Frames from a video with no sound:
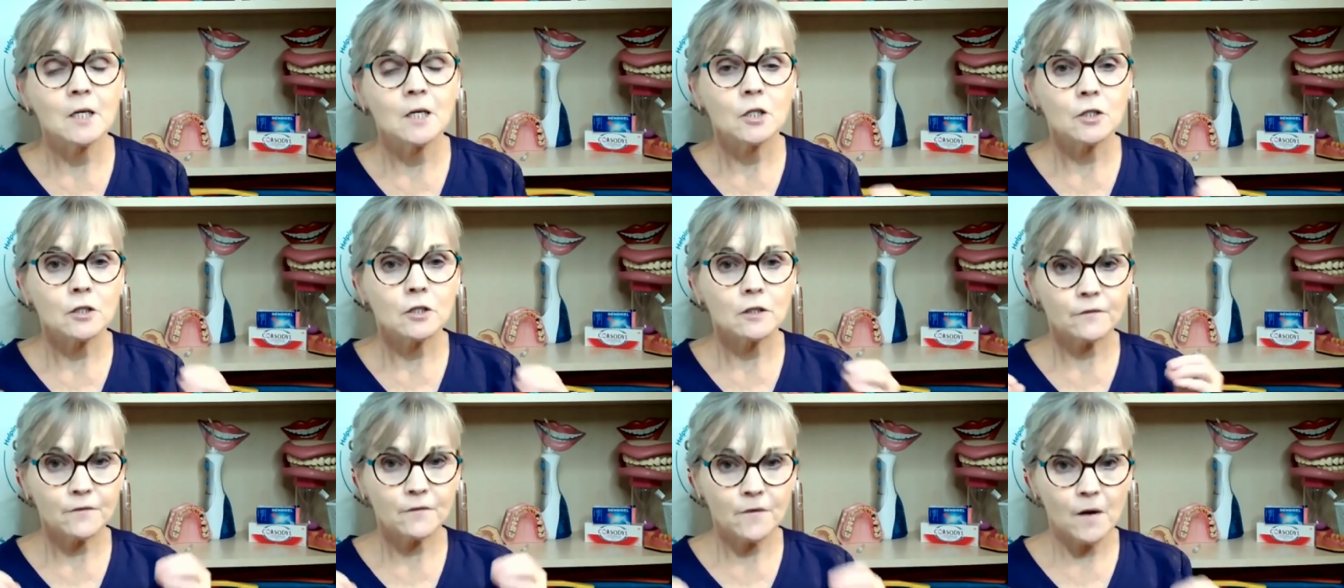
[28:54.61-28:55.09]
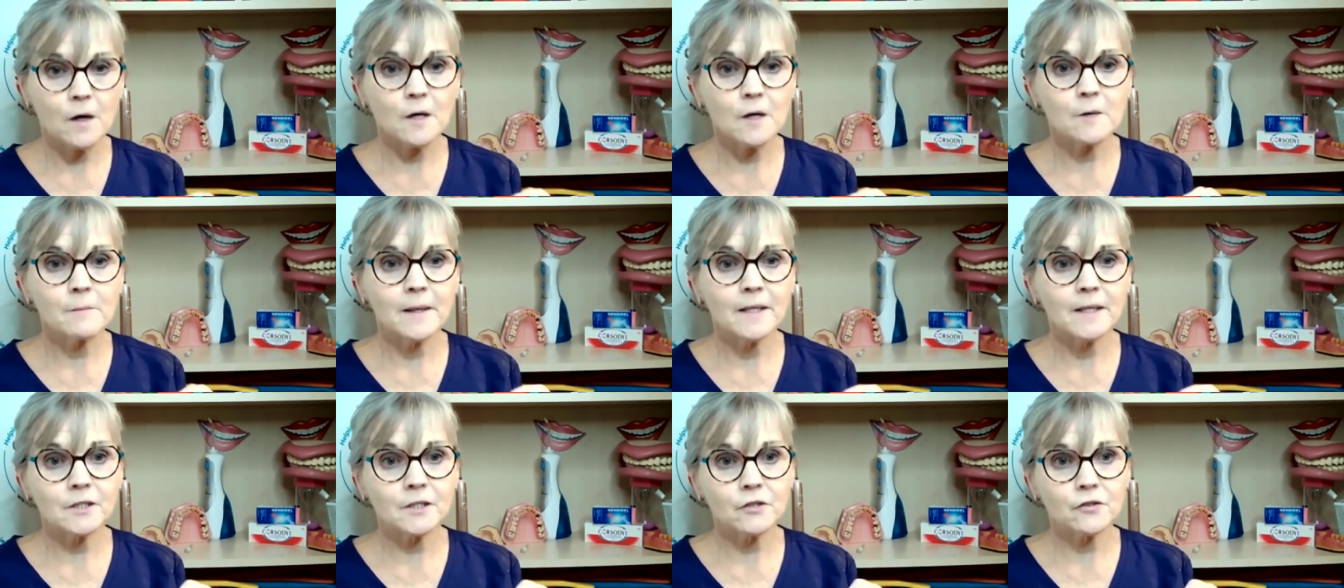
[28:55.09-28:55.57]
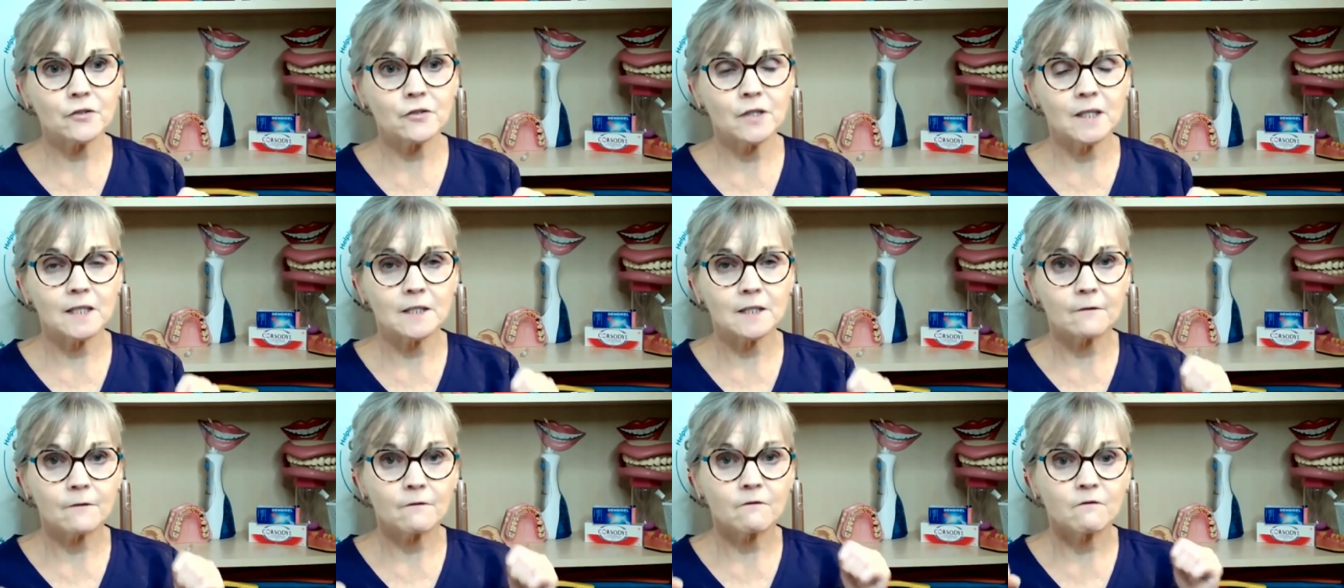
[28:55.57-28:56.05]
You're far better trying
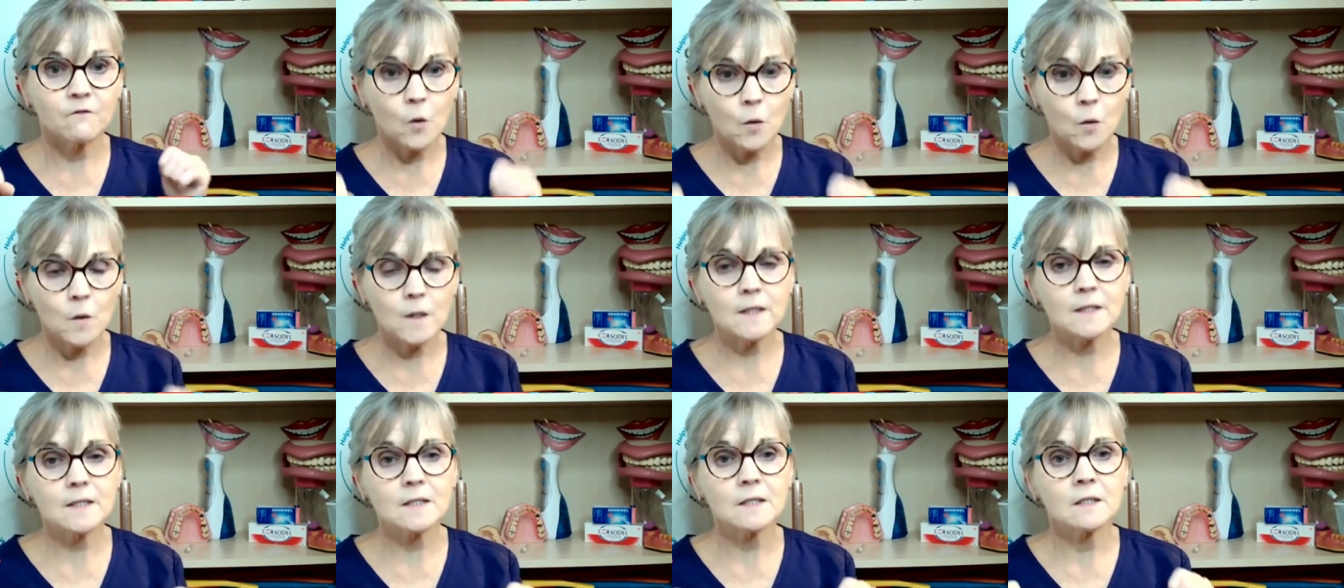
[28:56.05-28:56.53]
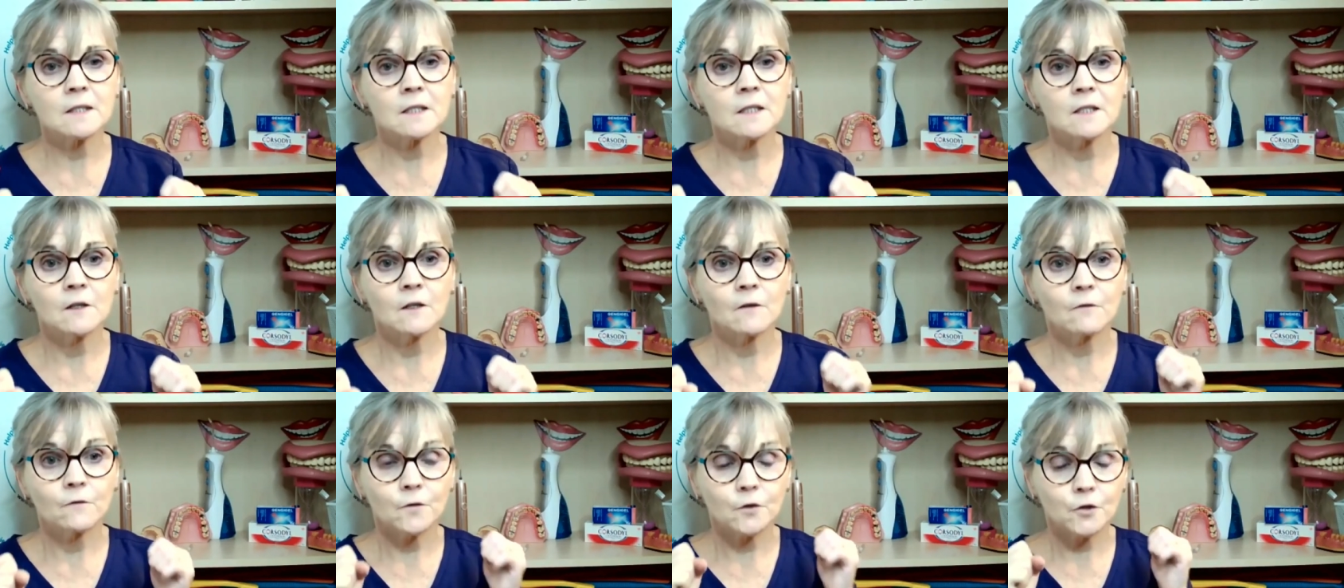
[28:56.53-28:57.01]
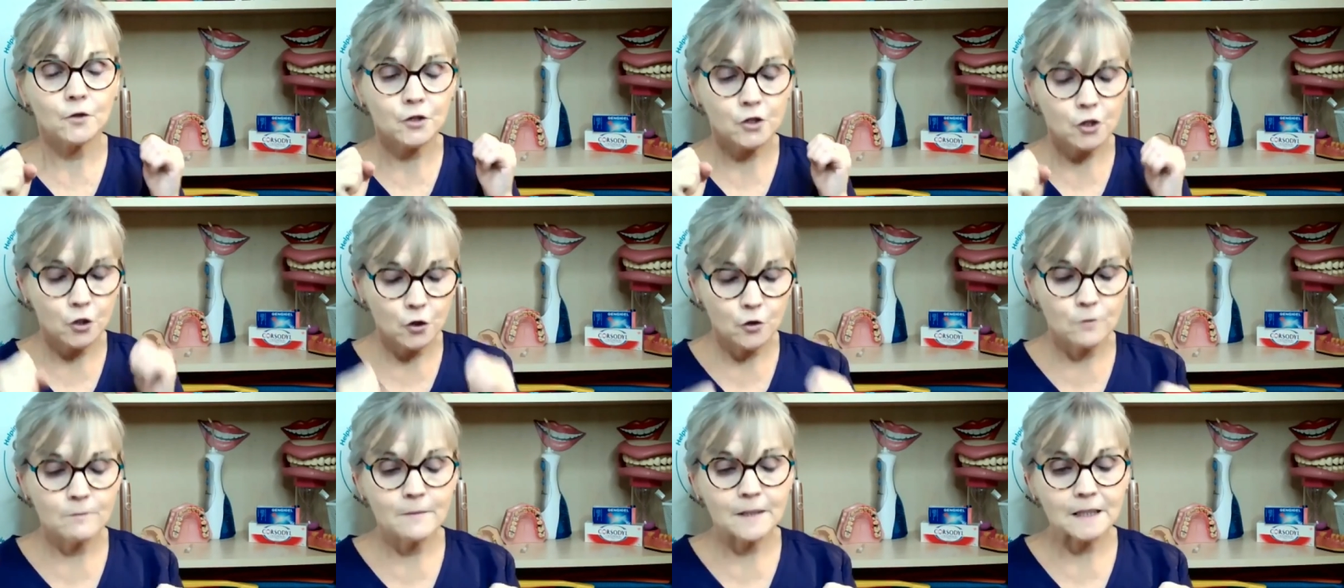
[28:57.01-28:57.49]
to focus for
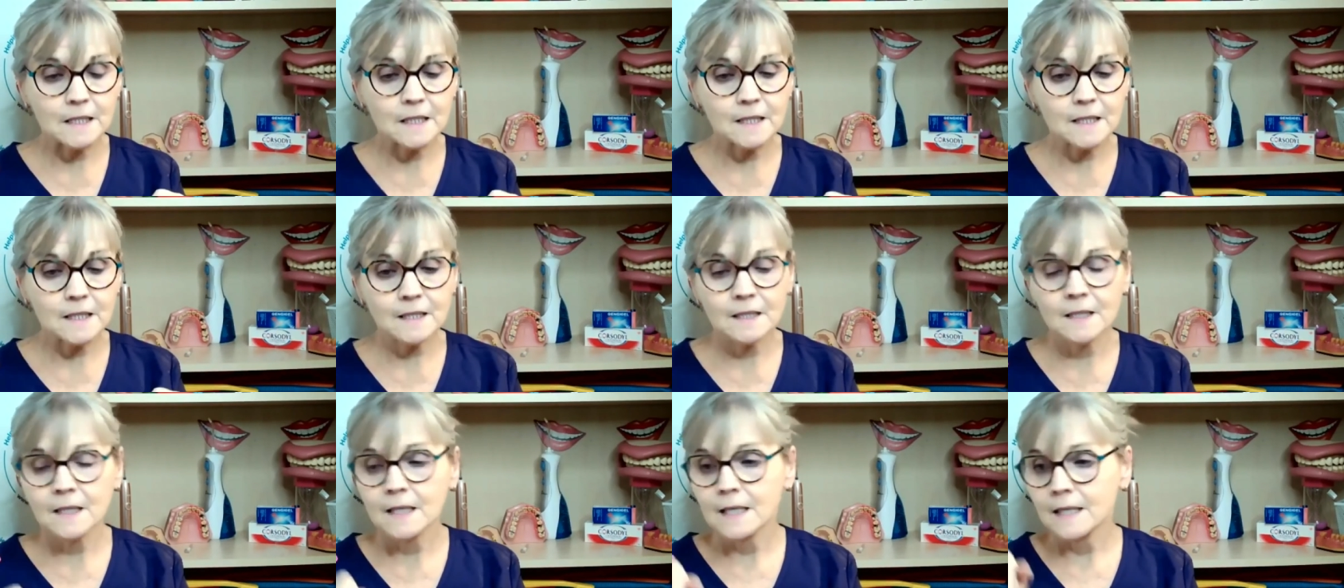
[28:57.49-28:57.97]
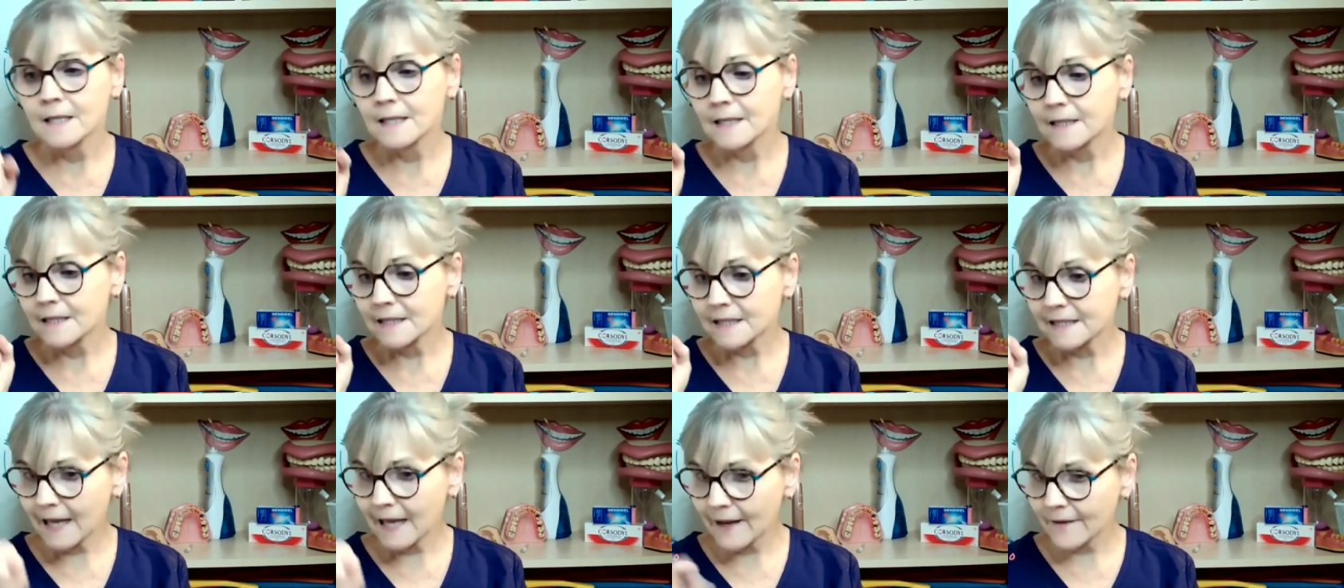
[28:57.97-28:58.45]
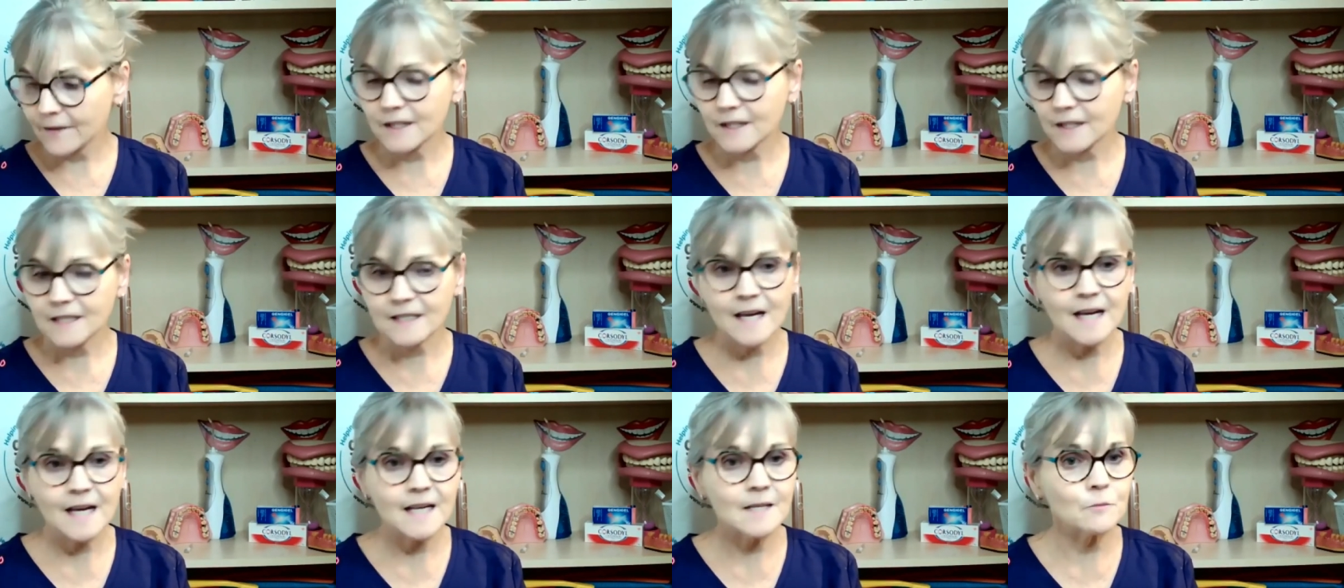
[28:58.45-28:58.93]
two minutes, set the
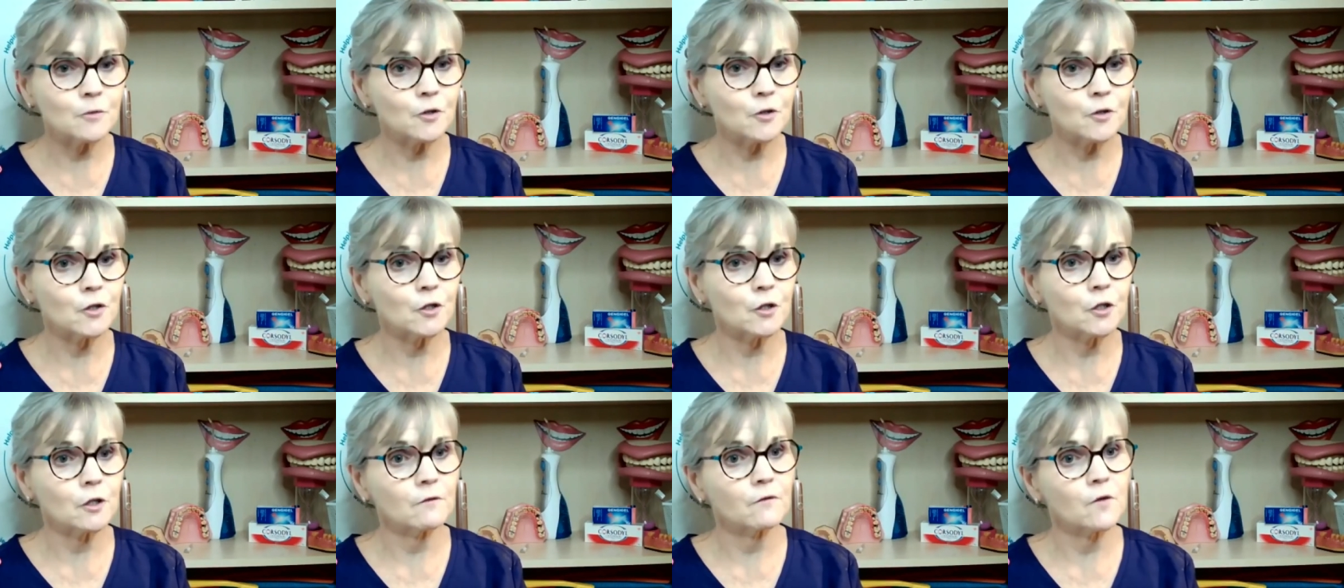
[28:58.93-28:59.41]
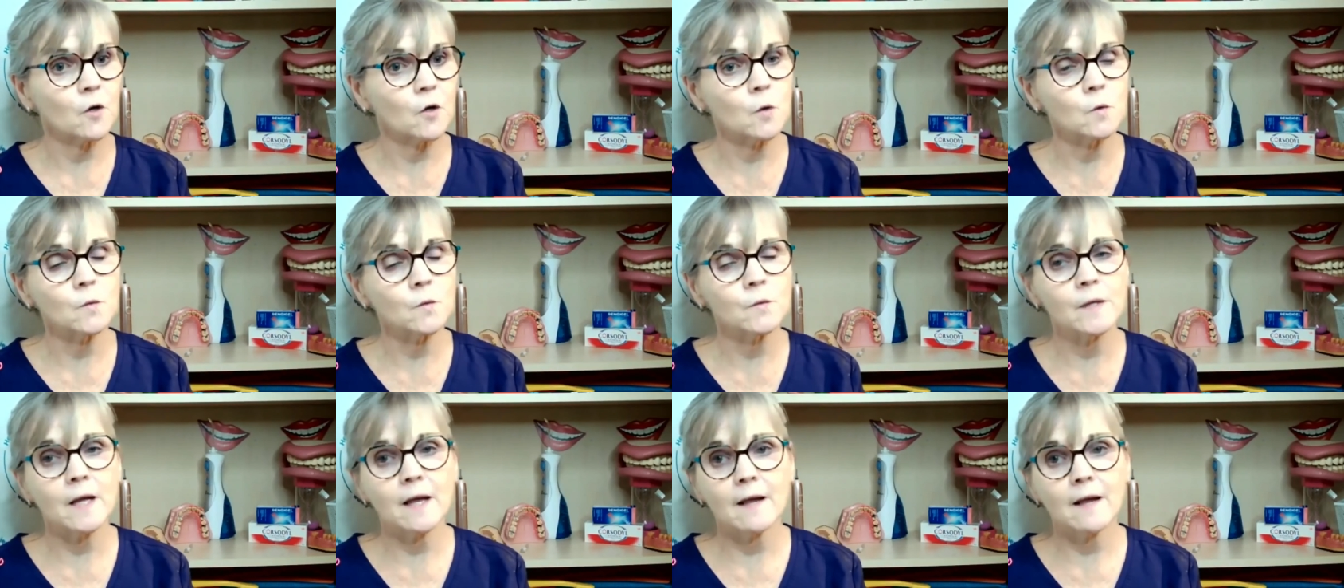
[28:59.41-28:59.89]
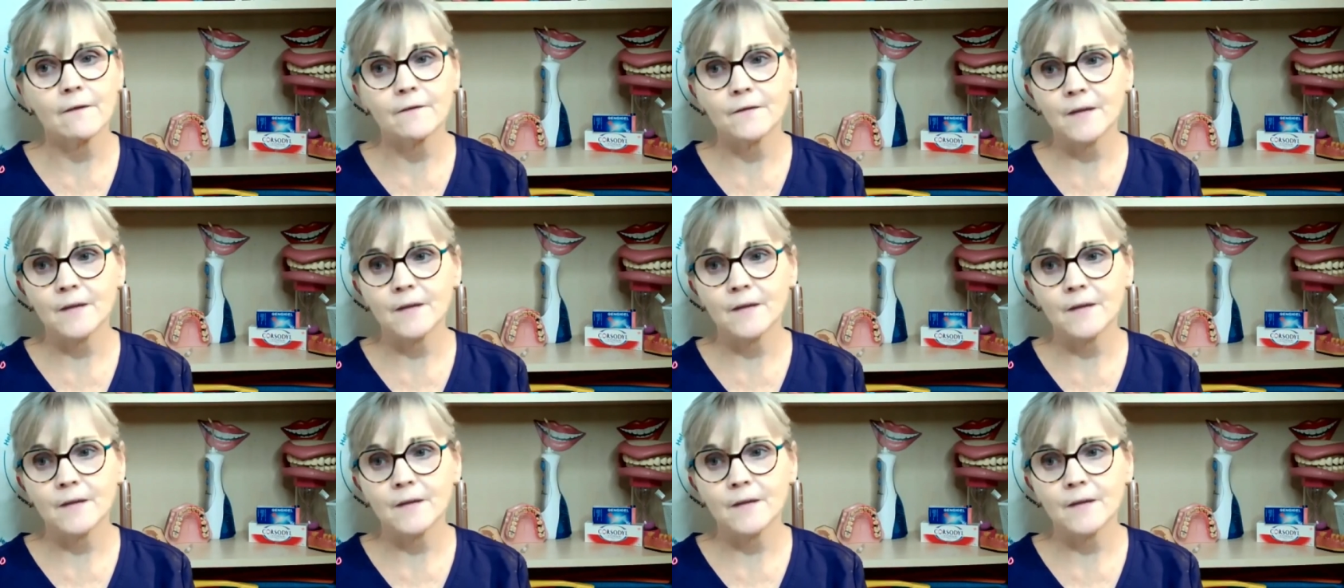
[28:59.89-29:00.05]
timer on your phone if